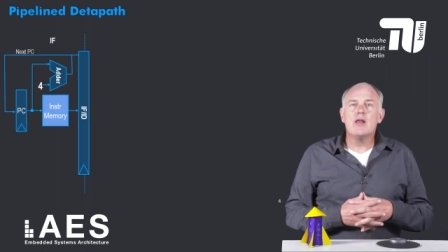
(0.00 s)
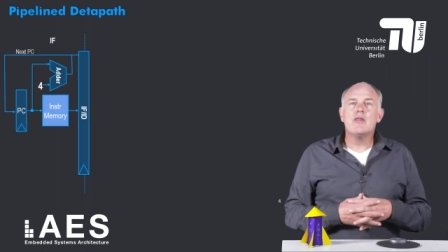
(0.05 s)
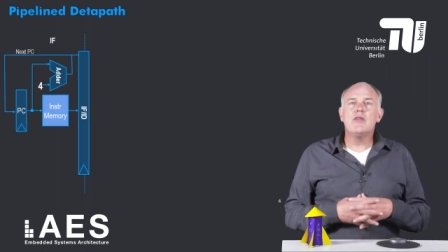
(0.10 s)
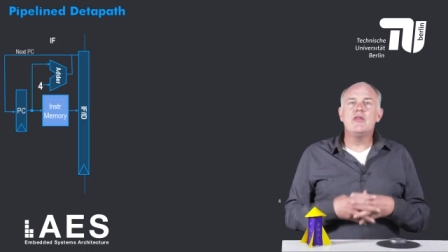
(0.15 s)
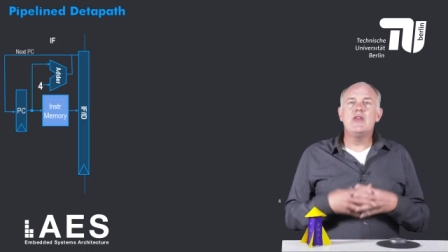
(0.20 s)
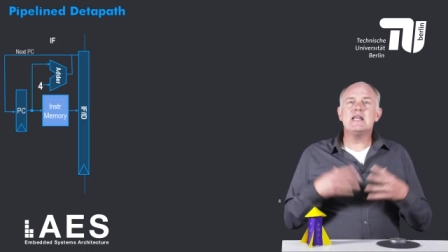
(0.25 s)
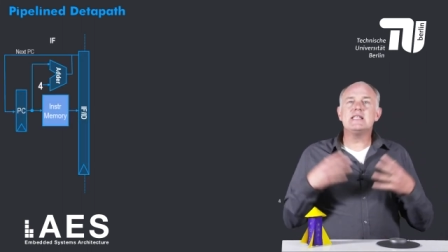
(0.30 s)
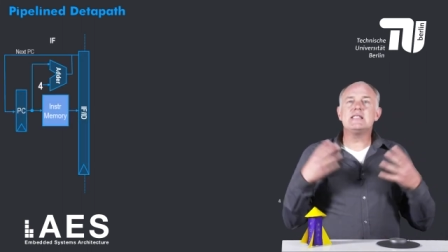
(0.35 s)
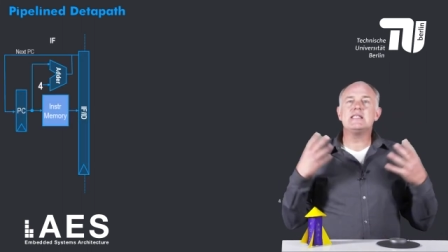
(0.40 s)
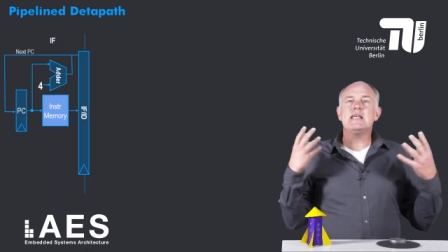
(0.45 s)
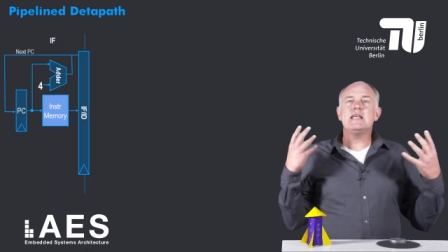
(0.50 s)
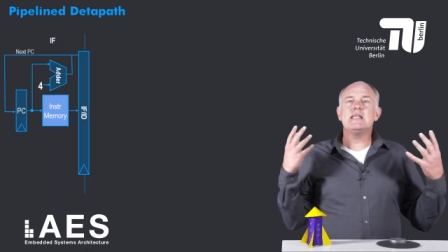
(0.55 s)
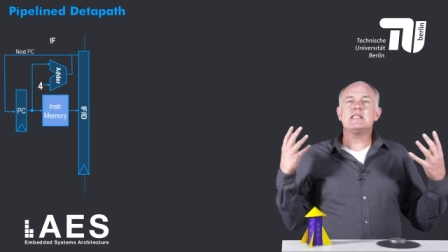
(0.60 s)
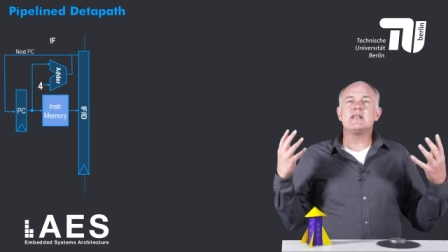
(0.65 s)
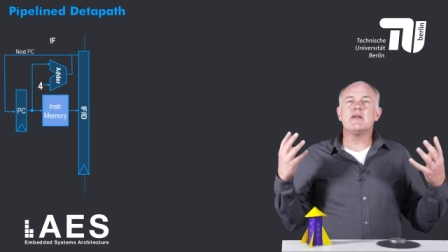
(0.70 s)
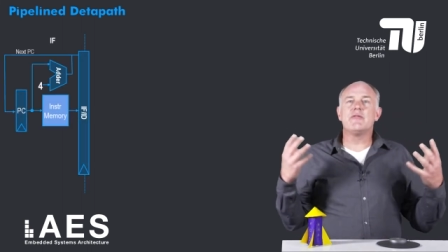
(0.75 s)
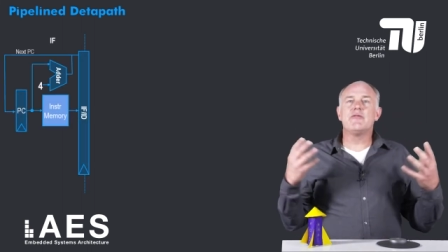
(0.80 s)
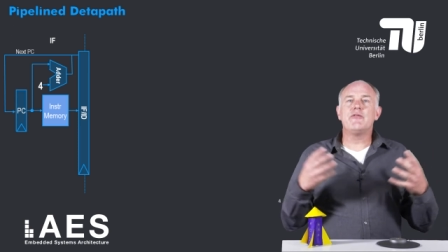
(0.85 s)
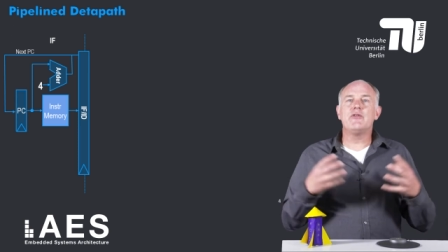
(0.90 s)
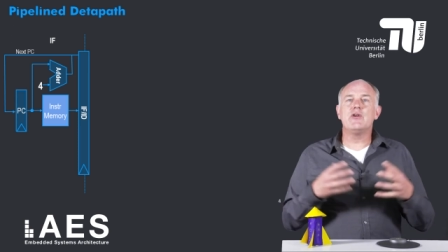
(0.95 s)
This
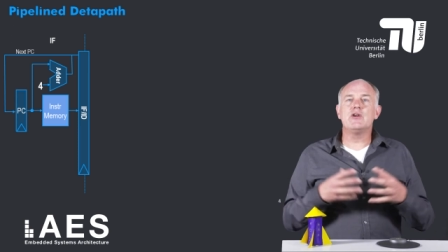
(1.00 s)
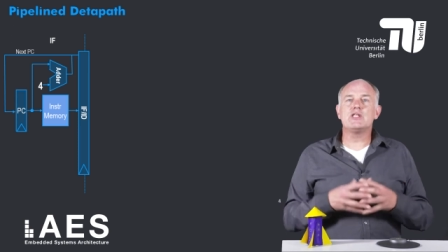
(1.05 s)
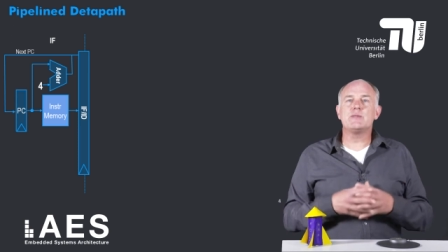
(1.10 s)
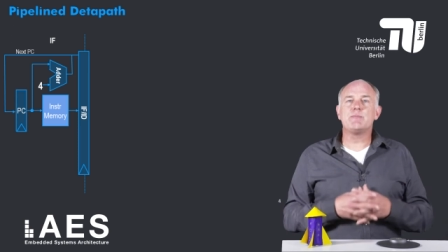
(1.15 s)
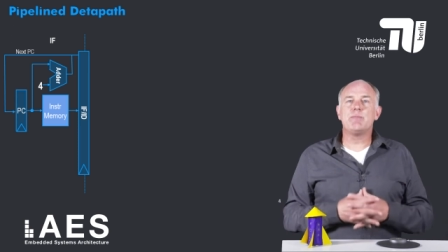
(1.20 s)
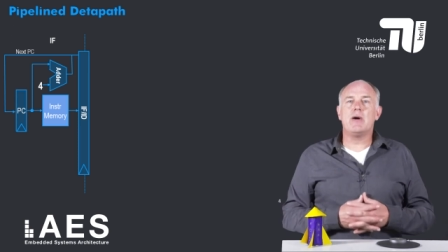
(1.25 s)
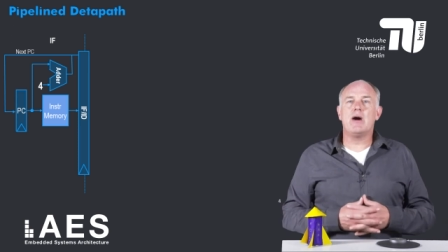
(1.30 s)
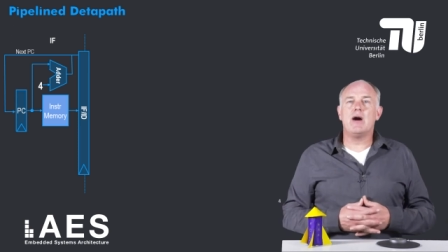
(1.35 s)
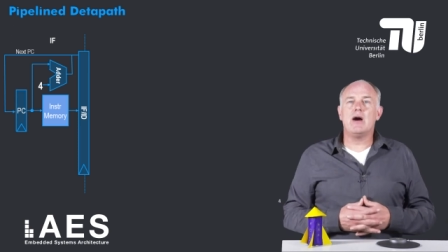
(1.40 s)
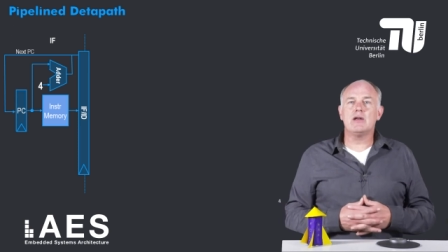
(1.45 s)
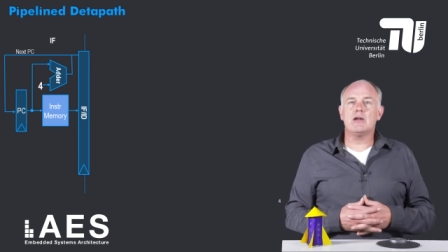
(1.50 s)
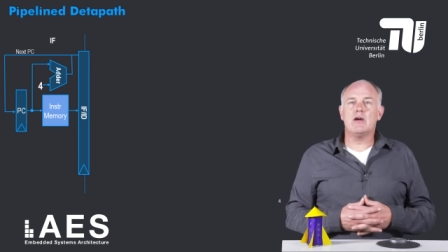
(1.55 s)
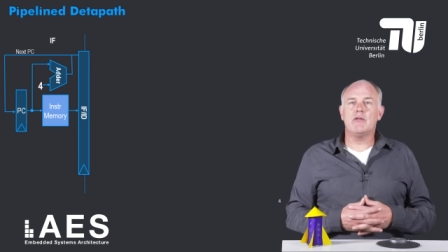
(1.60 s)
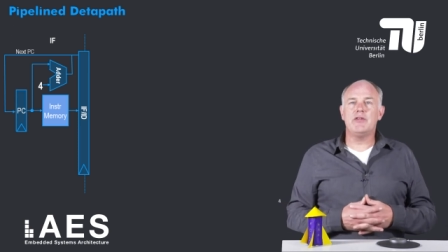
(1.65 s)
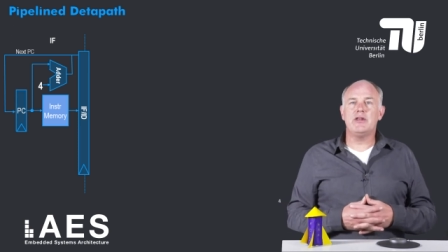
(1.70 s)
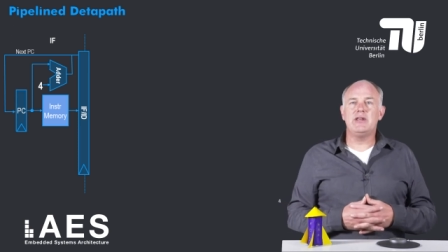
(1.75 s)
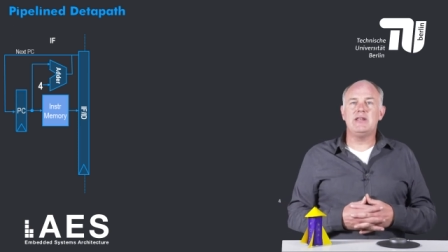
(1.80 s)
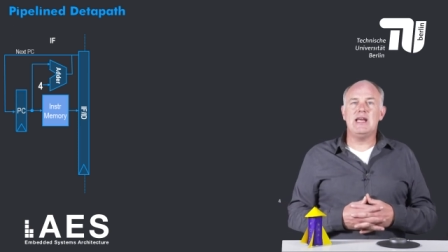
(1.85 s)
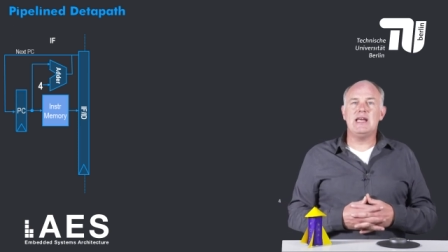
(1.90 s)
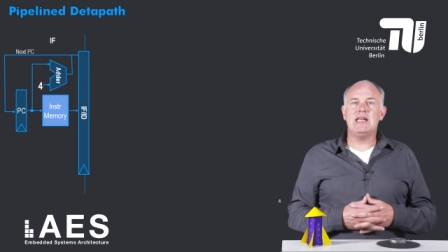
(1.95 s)
is the first part
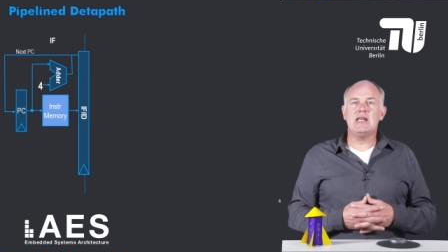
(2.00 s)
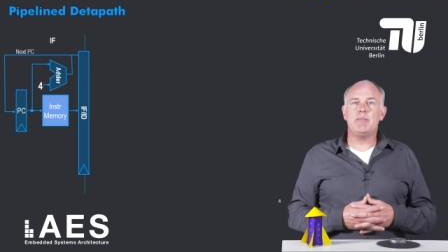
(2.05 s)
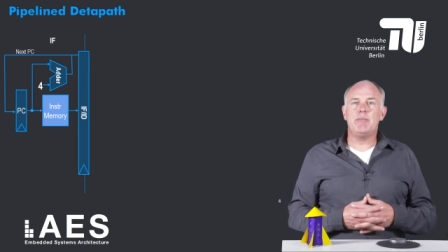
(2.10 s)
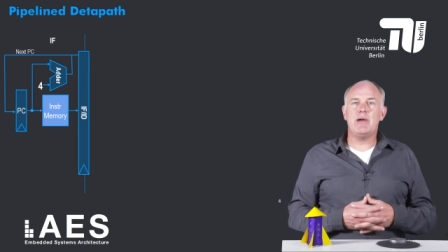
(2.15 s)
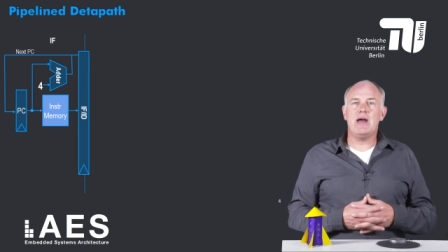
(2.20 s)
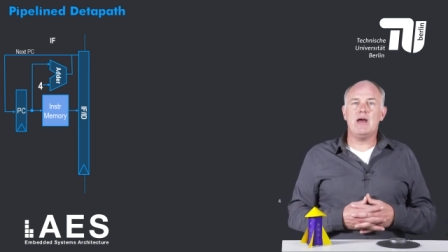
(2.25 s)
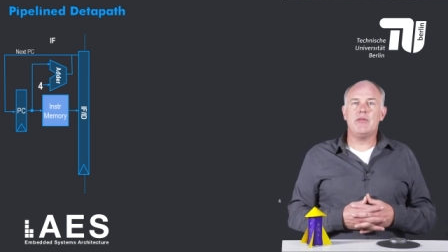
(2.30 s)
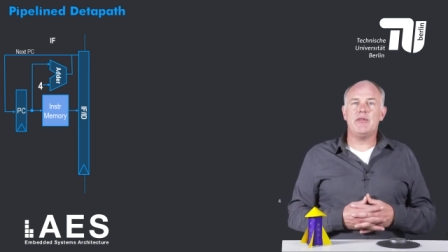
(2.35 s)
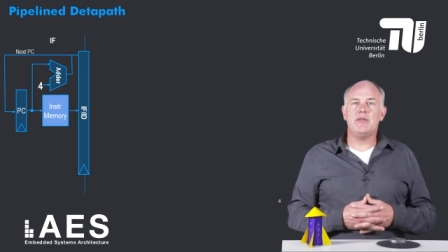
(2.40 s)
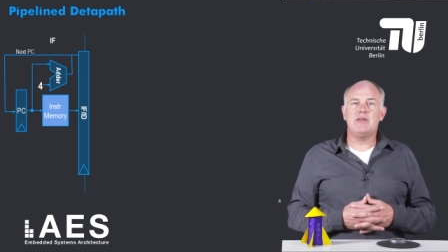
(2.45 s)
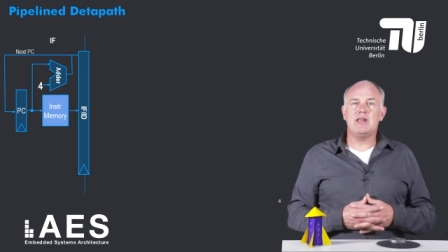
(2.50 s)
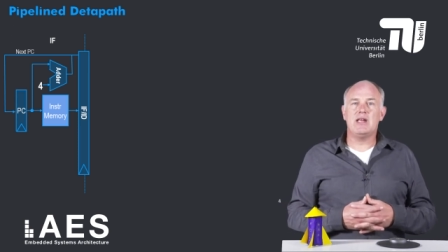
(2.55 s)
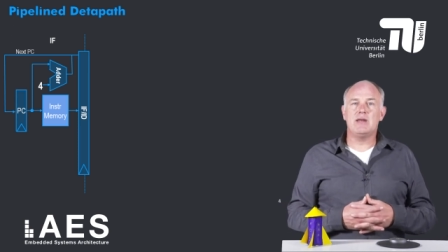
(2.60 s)
of the data path